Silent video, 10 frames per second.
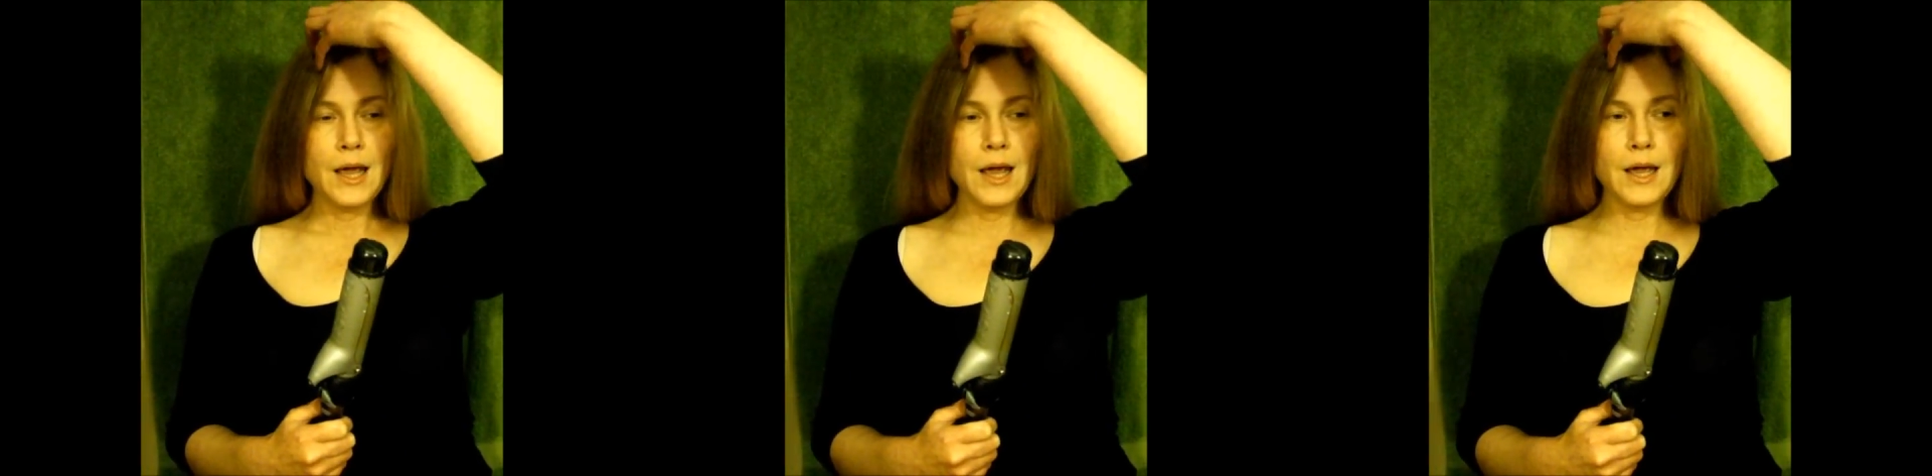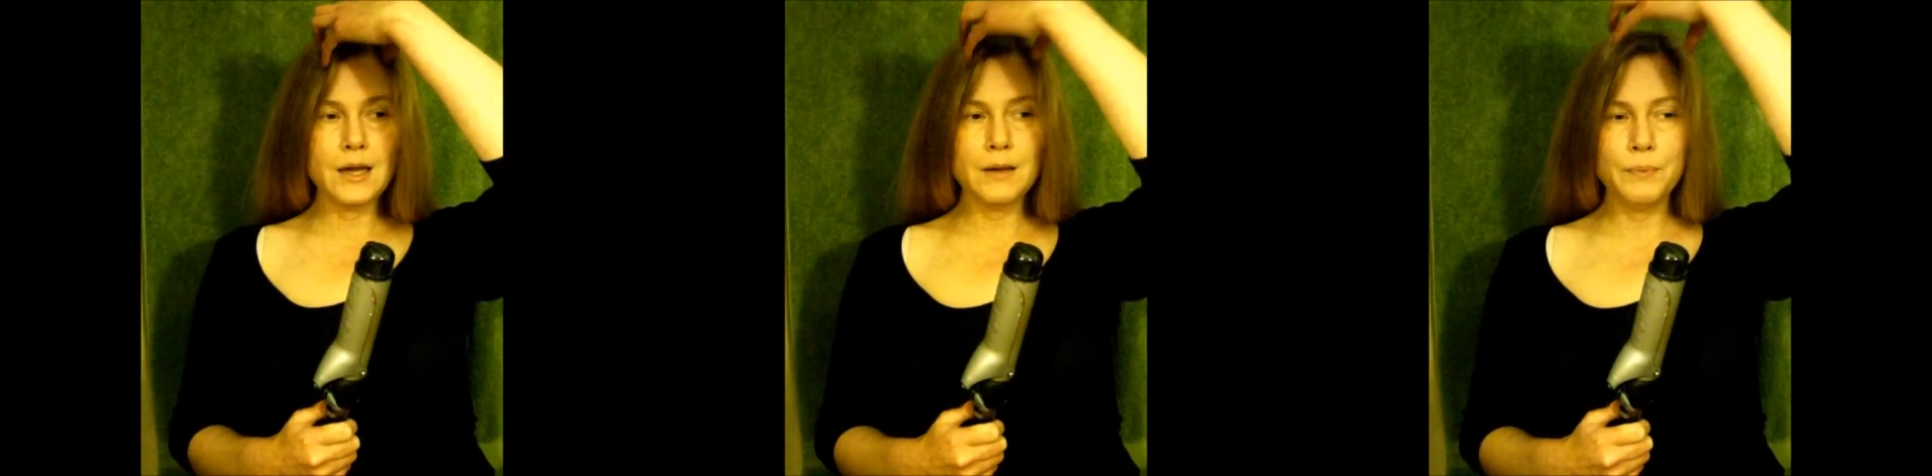
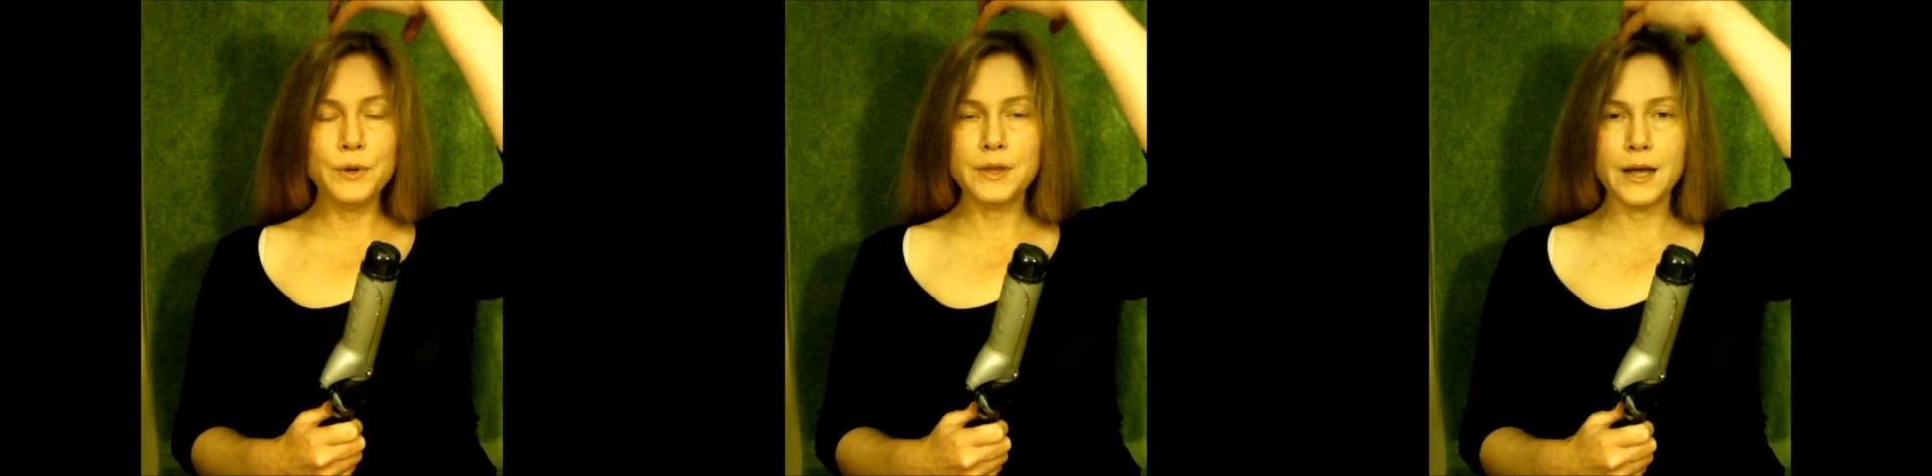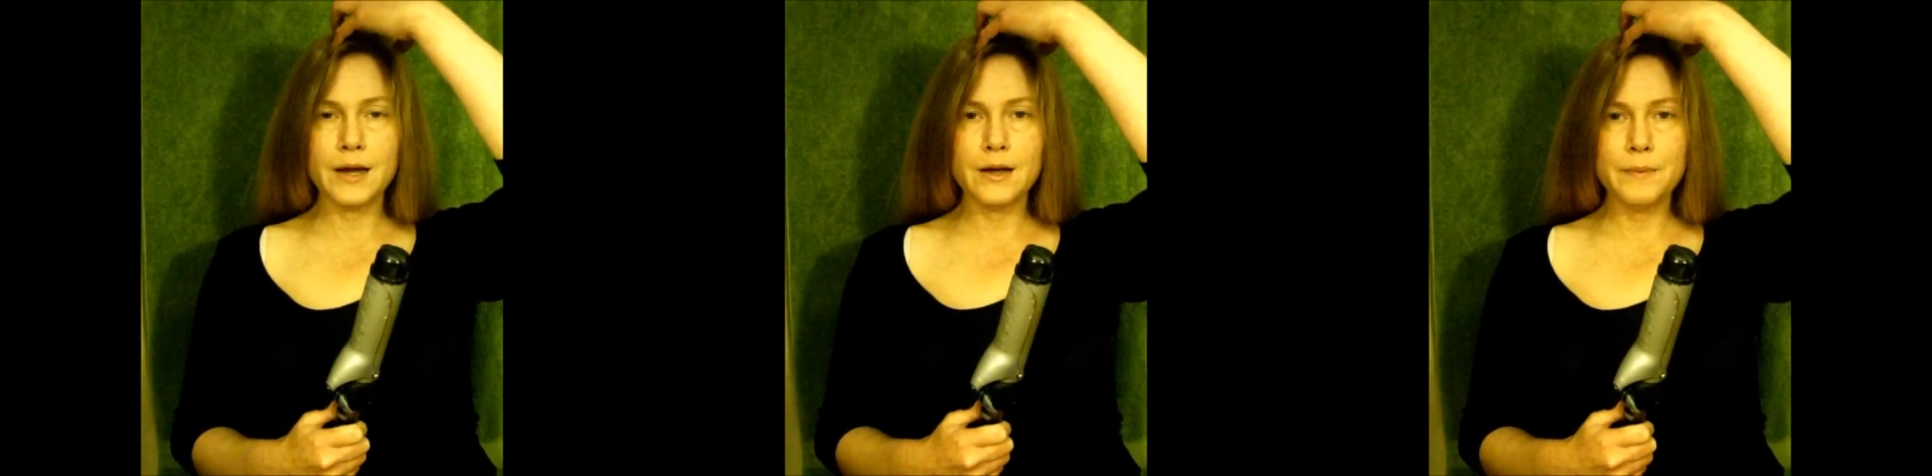and putting
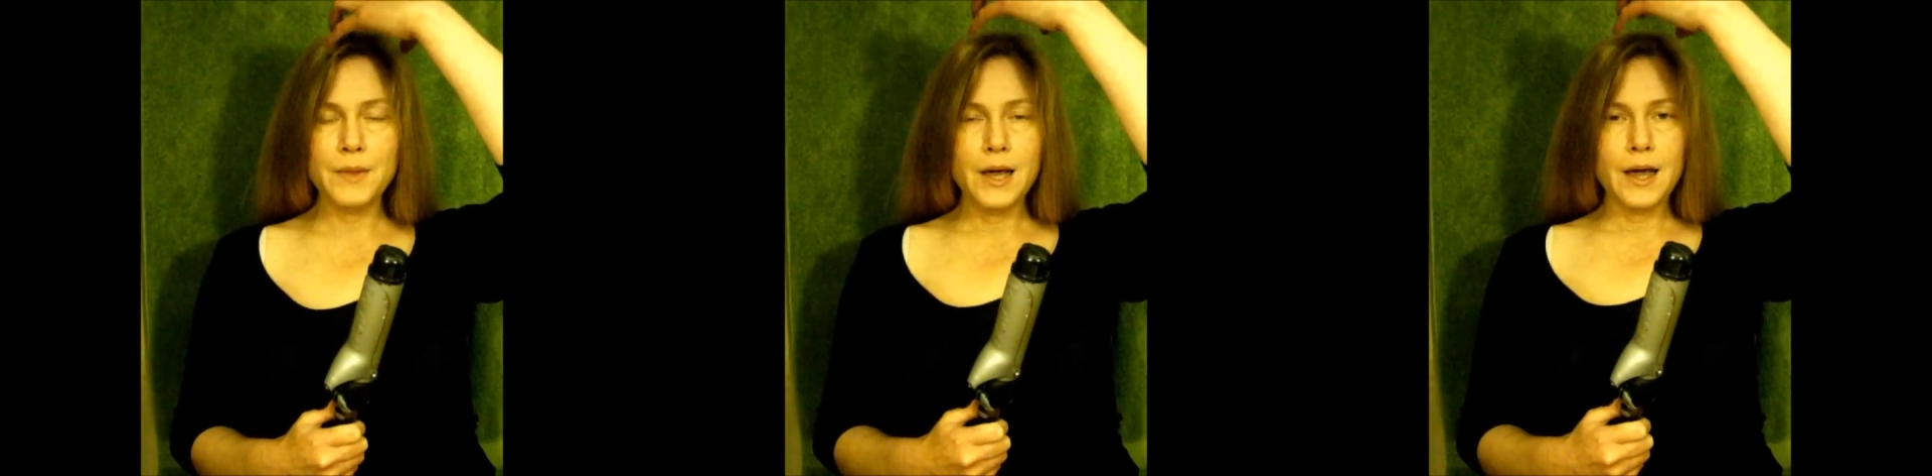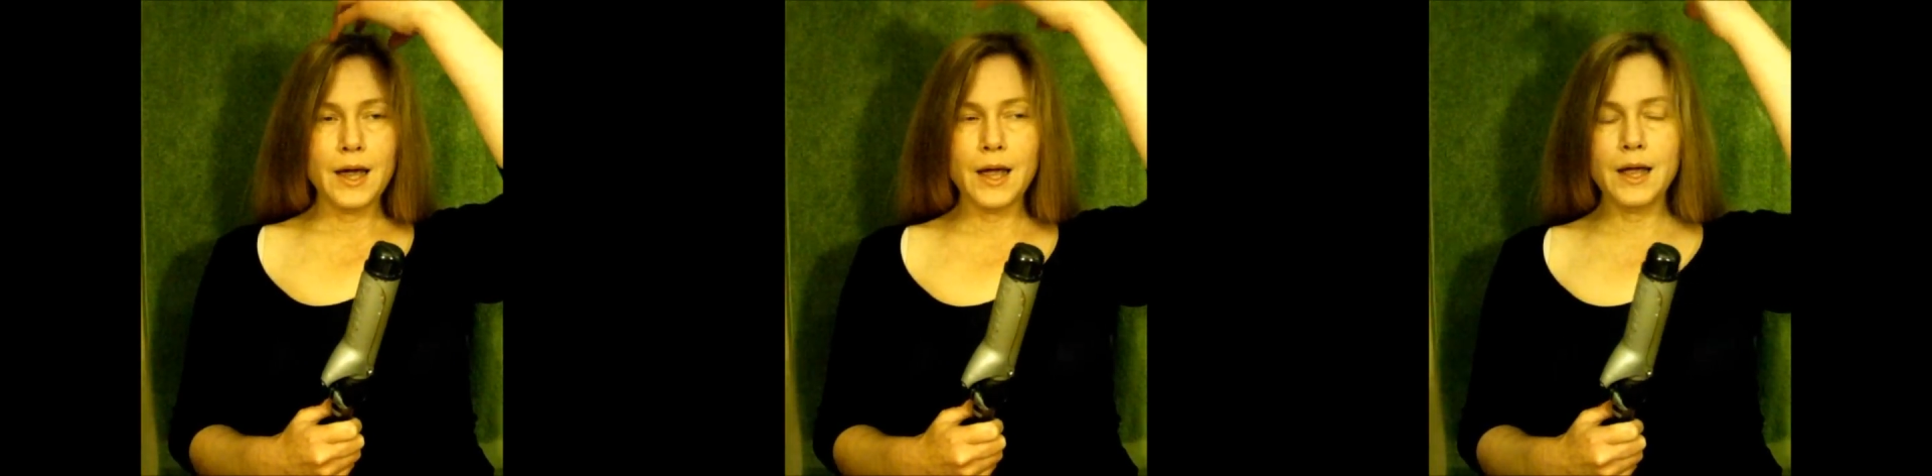that up,
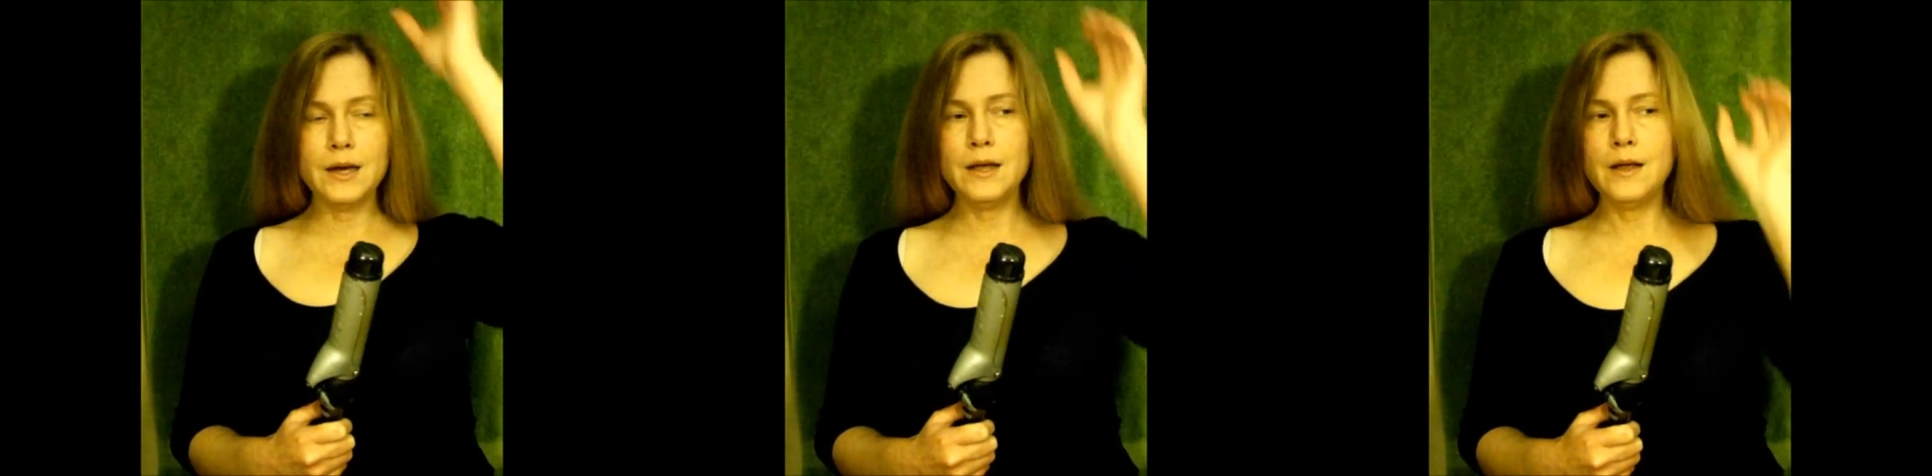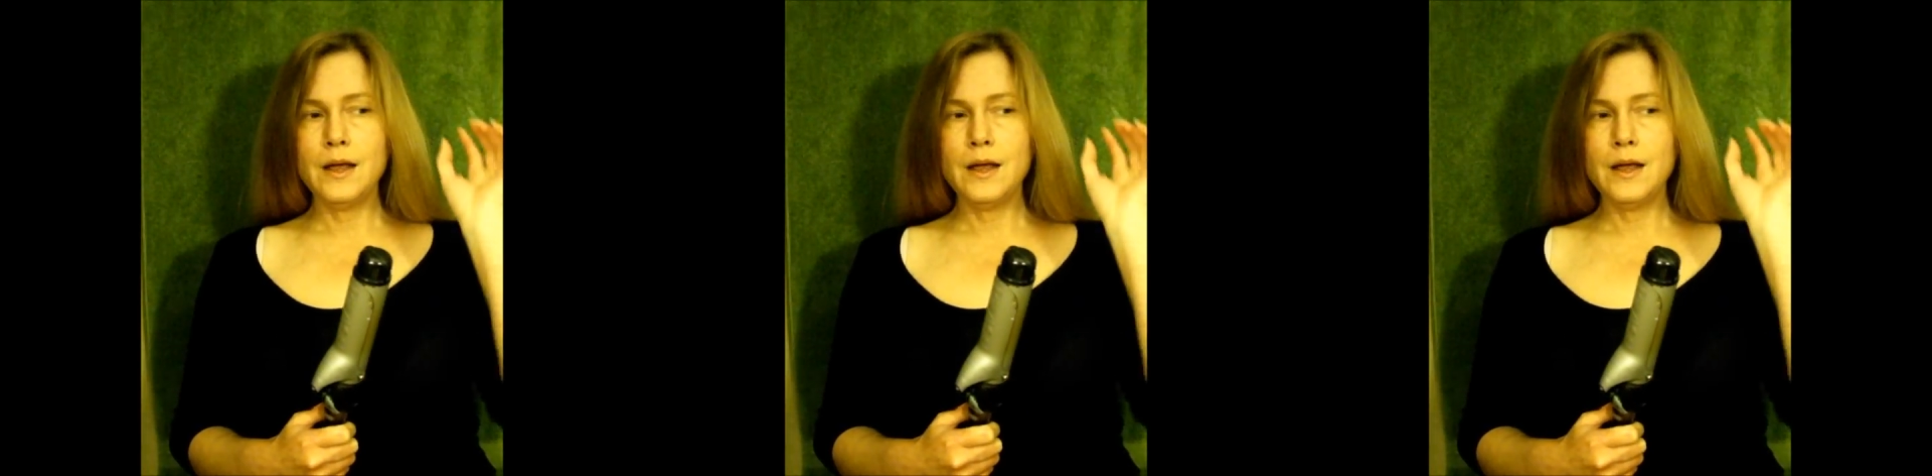and